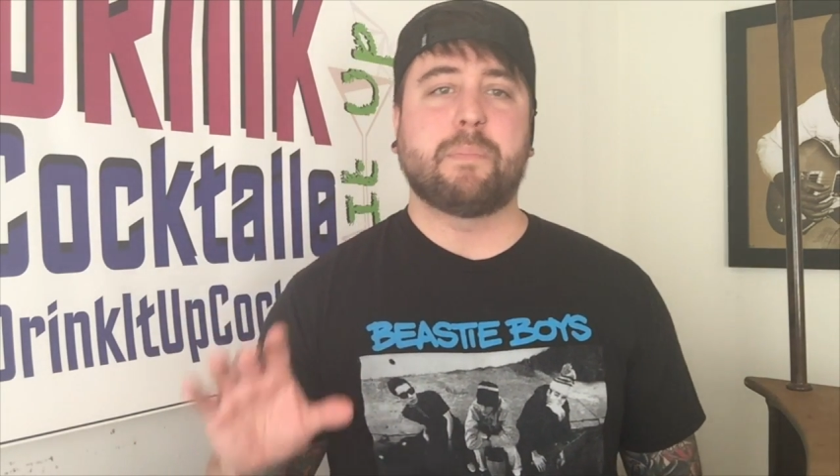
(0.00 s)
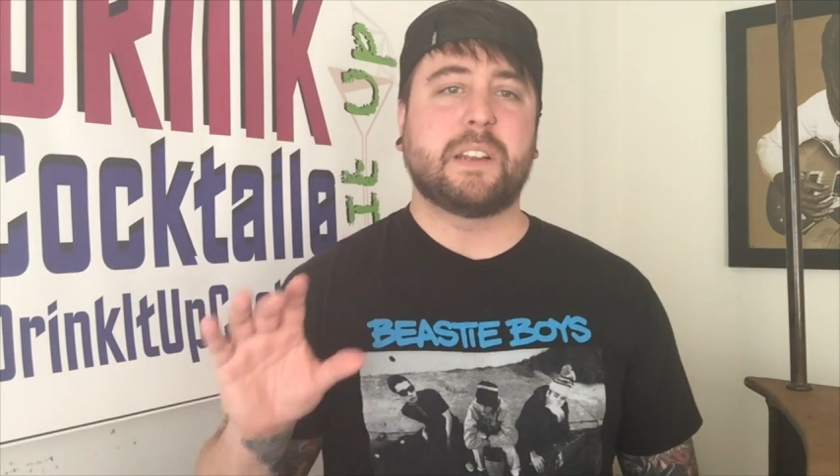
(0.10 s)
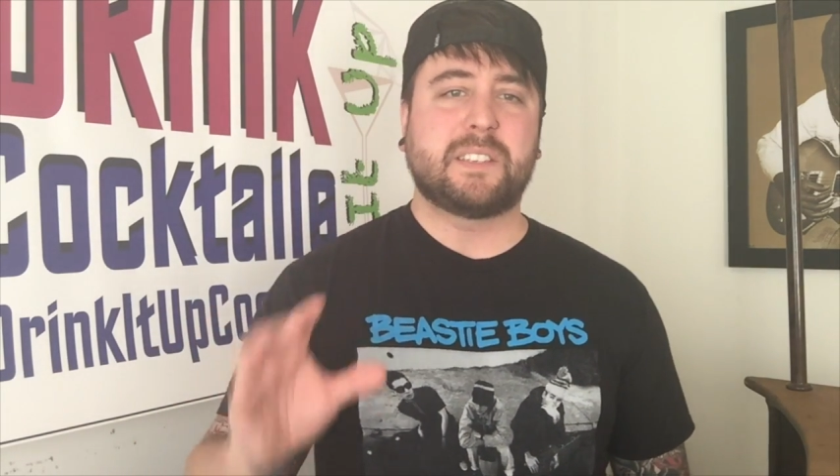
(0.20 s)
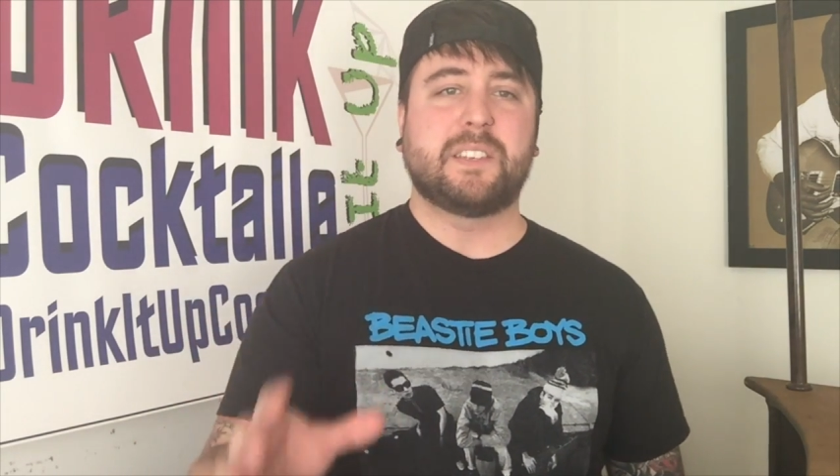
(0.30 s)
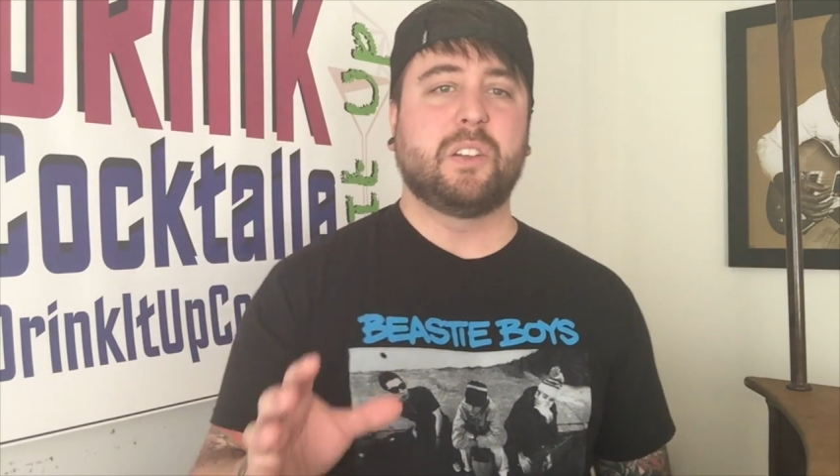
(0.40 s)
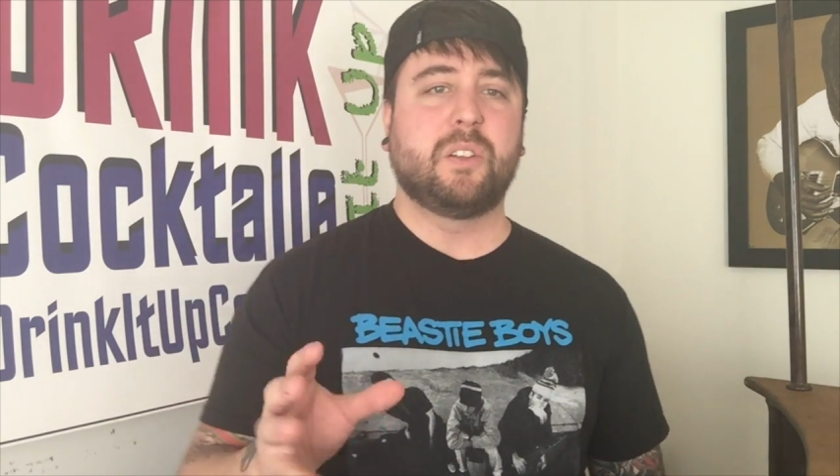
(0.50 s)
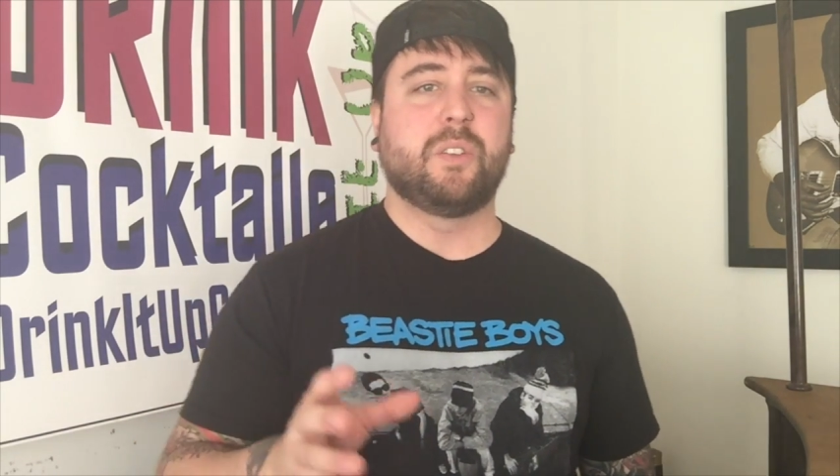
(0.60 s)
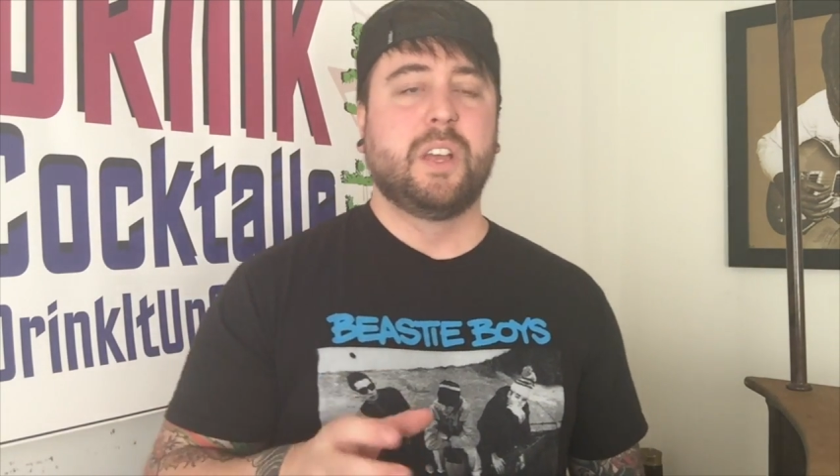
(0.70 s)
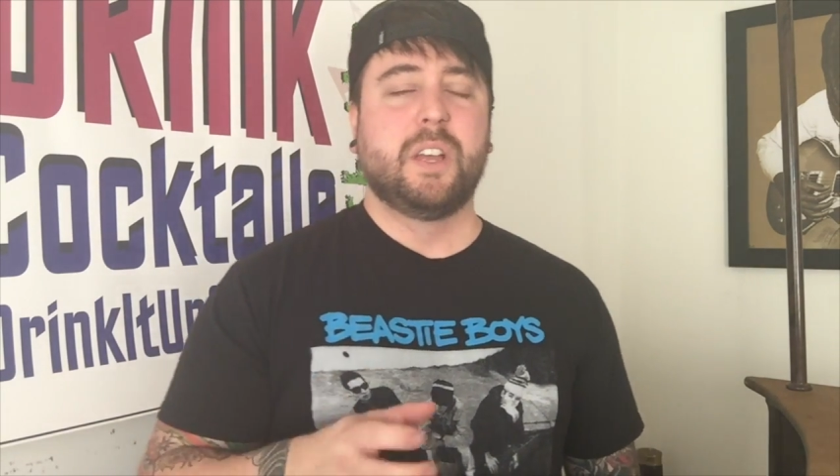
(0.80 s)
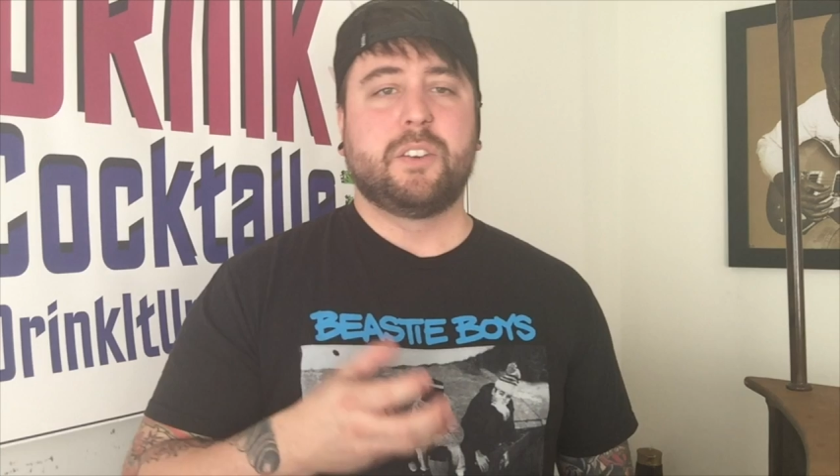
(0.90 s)
but it's
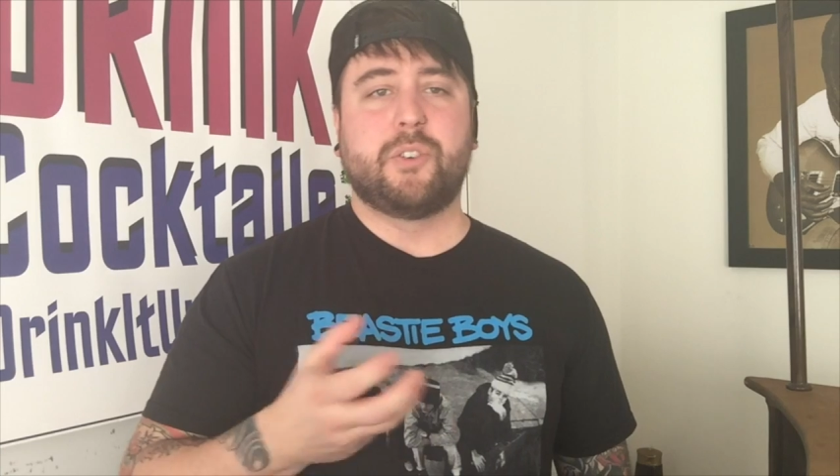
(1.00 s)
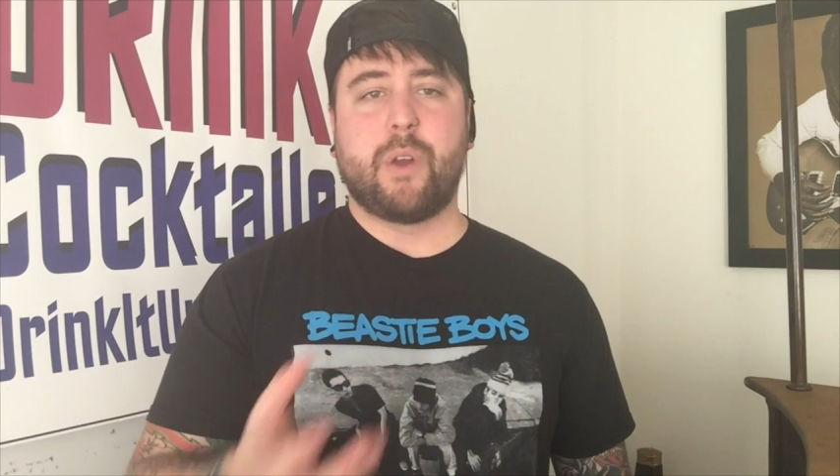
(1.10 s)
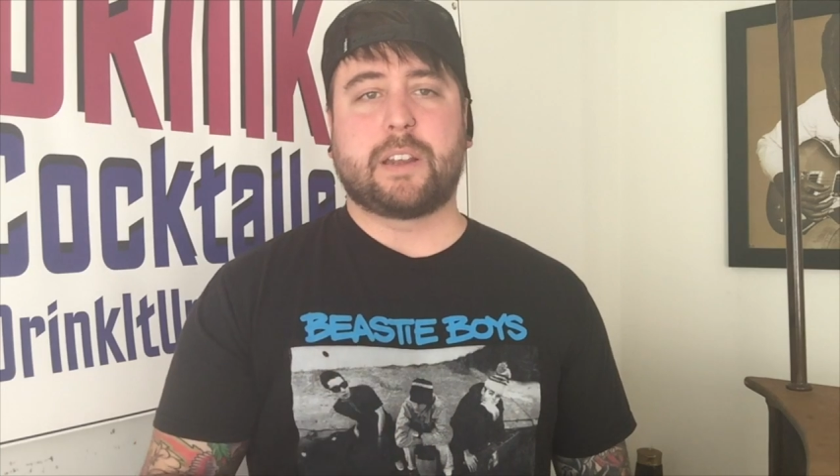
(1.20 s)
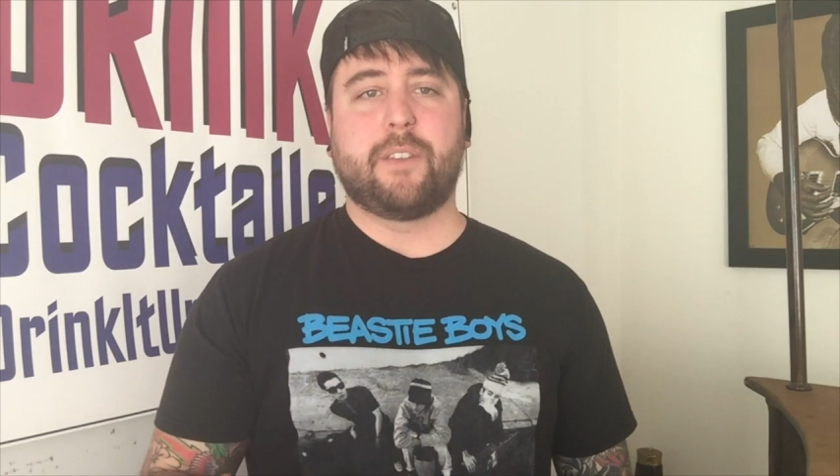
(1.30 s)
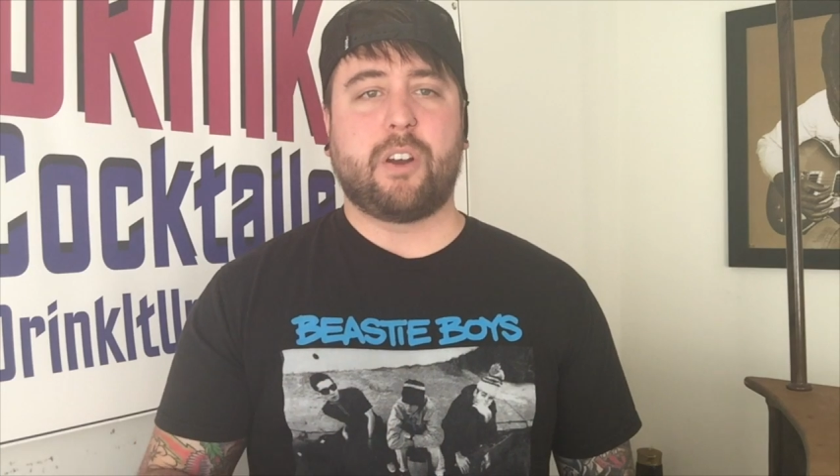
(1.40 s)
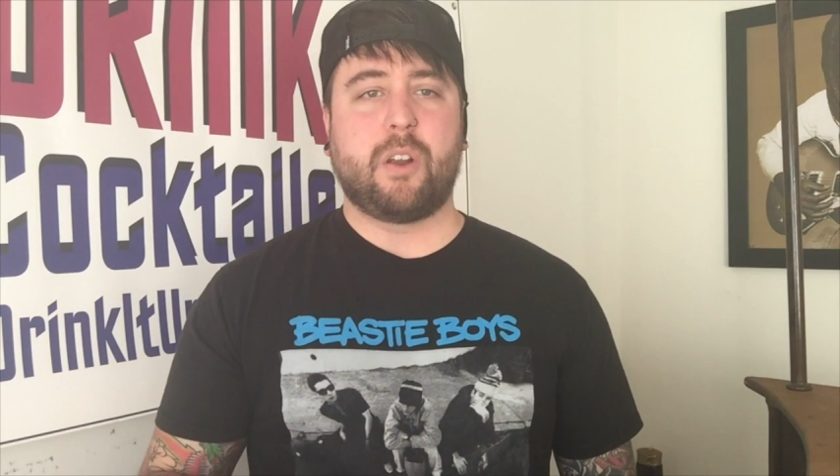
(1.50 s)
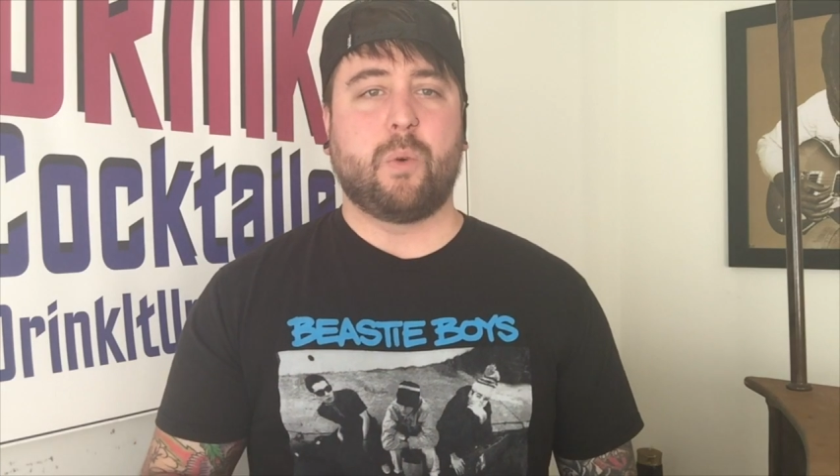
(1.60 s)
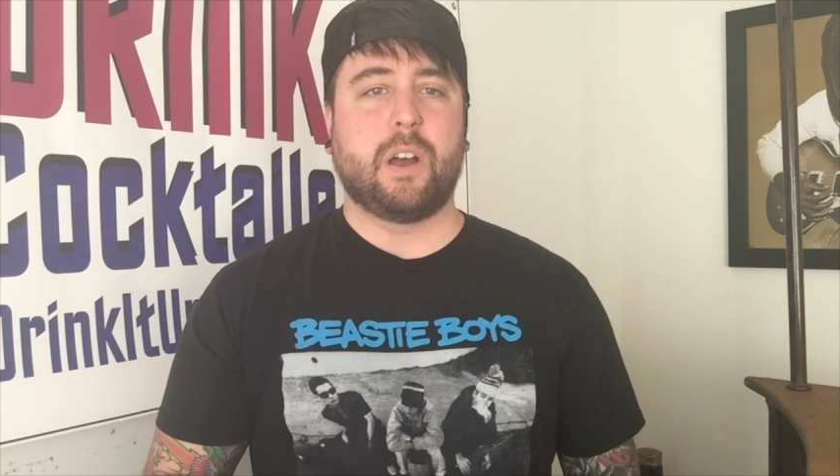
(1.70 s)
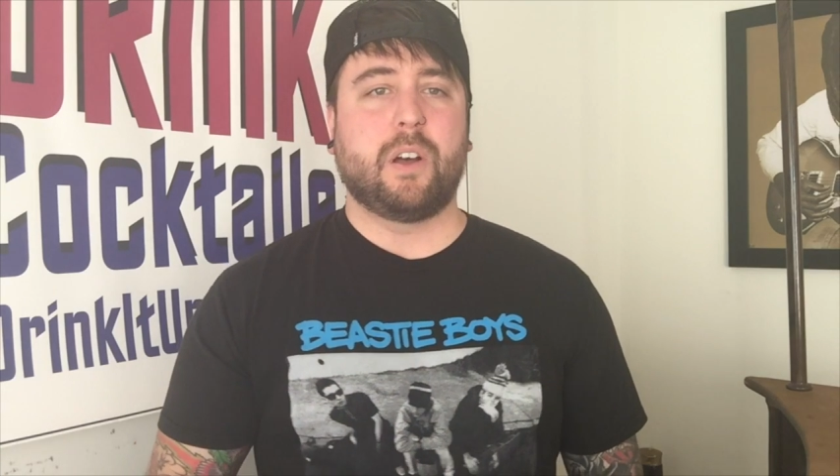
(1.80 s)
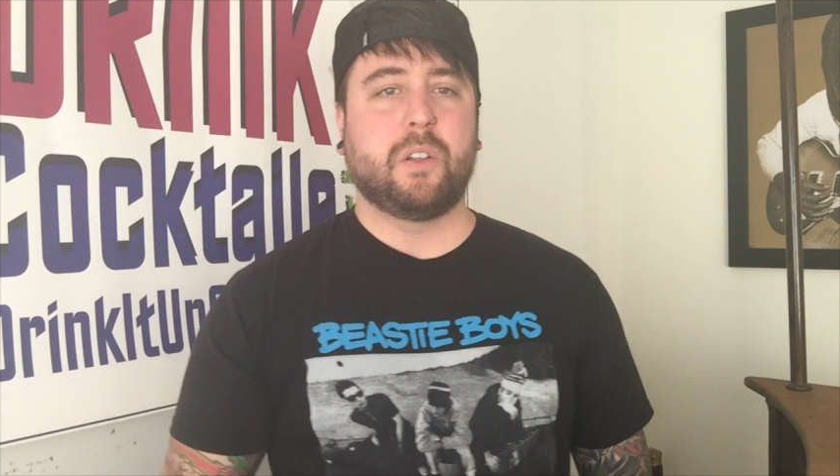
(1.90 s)
still directed very
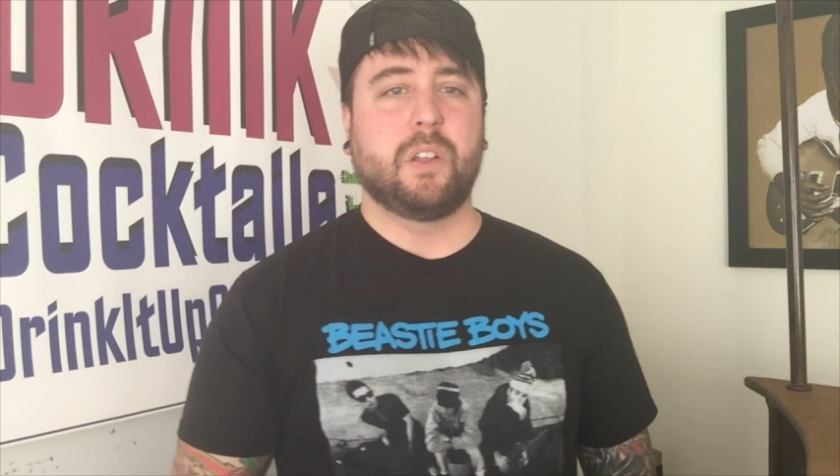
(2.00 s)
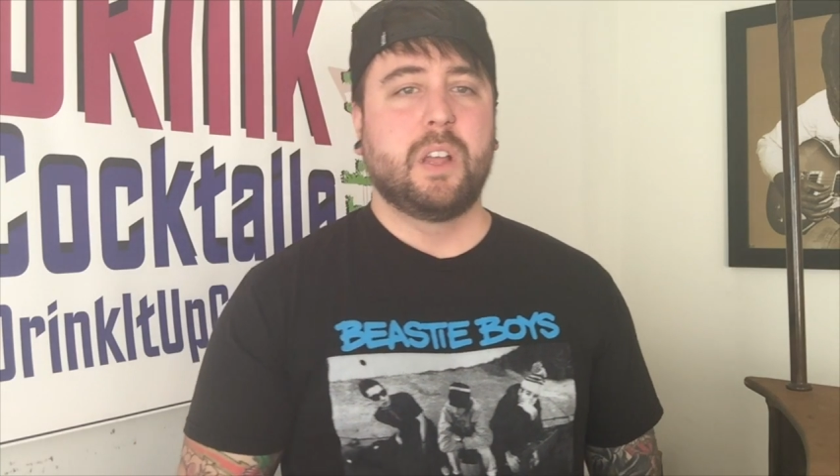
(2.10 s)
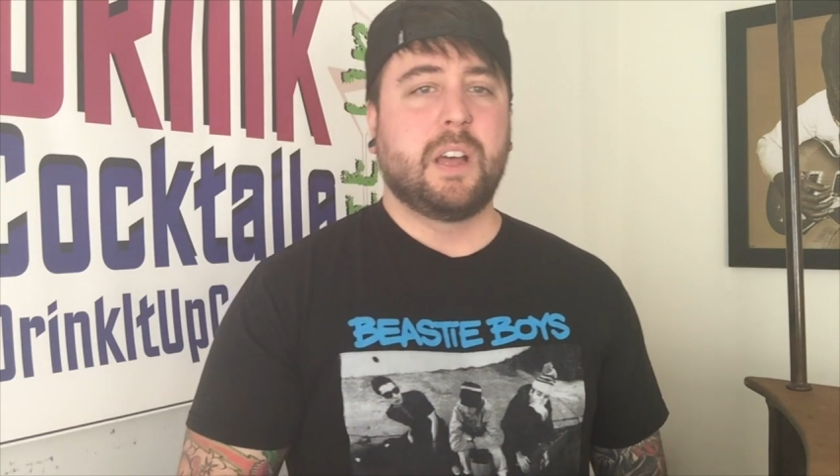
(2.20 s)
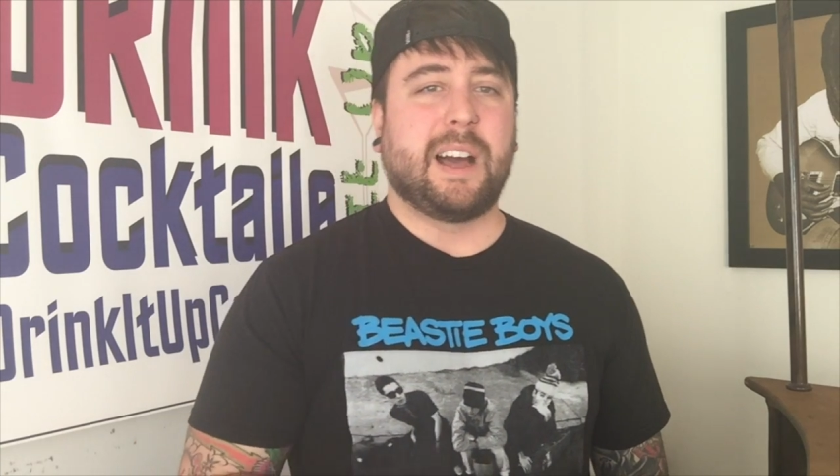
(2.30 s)
well.